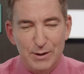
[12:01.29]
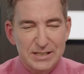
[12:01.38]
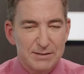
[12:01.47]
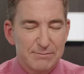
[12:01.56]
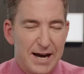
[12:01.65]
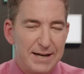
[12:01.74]
who
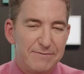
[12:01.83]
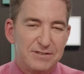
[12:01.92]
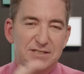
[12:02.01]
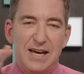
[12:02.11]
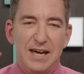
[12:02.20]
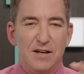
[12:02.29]
has some kind of
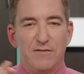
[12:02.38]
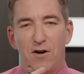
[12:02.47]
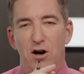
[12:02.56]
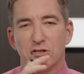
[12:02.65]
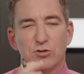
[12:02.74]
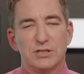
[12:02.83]
set of
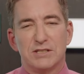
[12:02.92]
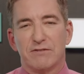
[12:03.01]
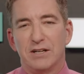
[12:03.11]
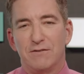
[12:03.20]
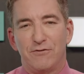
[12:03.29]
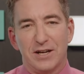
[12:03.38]
all sorts of
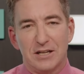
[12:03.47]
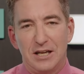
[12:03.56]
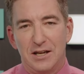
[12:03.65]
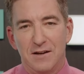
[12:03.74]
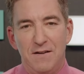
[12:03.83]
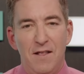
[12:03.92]

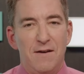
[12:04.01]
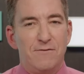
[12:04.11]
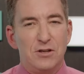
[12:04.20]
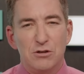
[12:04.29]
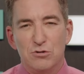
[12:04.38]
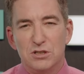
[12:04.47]
conflicting
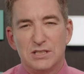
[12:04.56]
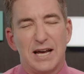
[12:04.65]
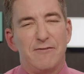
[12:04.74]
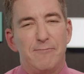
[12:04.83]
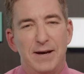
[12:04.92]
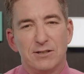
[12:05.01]
views
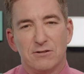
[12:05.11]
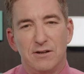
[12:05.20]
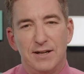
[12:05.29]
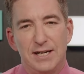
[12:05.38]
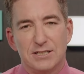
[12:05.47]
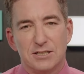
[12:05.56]
out of mental
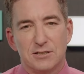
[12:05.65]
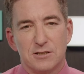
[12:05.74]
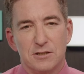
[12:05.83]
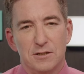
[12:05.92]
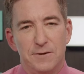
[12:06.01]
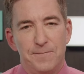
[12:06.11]
illness.
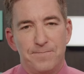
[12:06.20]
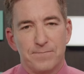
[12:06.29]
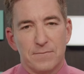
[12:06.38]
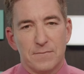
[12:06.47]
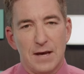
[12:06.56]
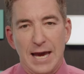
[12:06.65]

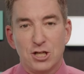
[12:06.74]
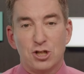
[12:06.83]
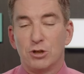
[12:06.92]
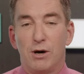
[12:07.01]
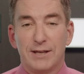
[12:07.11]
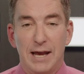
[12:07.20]
I could show
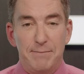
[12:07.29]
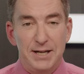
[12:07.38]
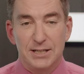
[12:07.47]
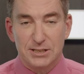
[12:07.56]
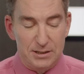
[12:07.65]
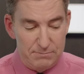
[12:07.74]
you all ten
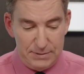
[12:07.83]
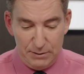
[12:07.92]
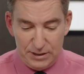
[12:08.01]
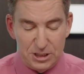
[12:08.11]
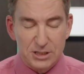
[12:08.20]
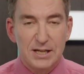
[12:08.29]
minutes, and it
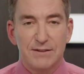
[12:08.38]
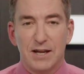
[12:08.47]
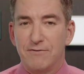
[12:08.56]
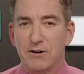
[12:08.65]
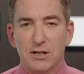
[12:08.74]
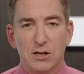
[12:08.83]
was just like
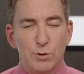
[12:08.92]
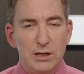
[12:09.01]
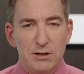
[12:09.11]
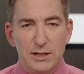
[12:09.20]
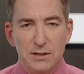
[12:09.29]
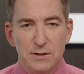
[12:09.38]
that, very
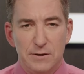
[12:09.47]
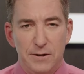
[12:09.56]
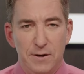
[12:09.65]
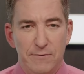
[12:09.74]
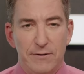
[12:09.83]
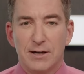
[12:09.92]
coherent,
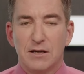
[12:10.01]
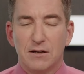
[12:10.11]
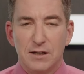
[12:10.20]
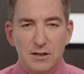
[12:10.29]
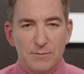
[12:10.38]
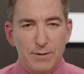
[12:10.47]
very
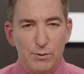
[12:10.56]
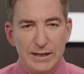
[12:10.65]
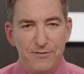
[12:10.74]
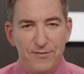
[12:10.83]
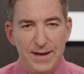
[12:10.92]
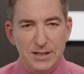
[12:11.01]
clear about what
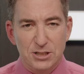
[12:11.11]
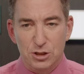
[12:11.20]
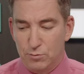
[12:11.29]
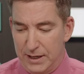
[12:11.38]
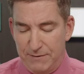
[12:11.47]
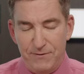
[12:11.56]
he thinks.
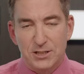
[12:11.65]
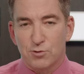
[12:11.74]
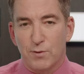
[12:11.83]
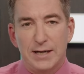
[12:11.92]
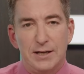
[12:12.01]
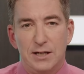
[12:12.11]
You, it
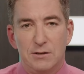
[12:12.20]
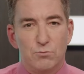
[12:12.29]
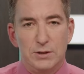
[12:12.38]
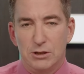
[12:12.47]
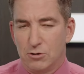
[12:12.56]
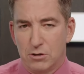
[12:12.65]
fits right in.
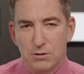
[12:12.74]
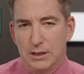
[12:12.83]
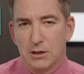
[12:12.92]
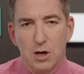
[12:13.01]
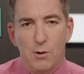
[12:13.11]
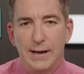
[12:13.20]
He could he
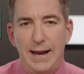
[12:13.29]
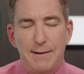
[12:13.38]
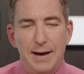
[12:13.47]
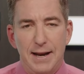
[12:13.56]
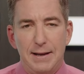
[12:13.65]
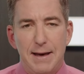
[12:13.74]
could go on
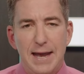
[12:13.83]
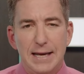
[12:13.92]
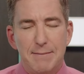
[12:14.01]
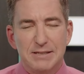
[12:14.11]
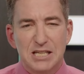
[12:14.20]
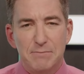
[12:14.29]

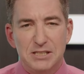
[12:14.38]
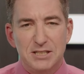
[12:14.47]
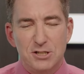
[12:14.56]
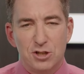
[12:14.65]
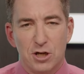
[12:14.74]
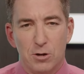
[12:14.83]
any M S N B
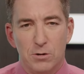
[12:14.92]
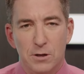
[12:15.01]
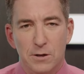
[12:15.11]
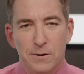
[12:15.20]
C show,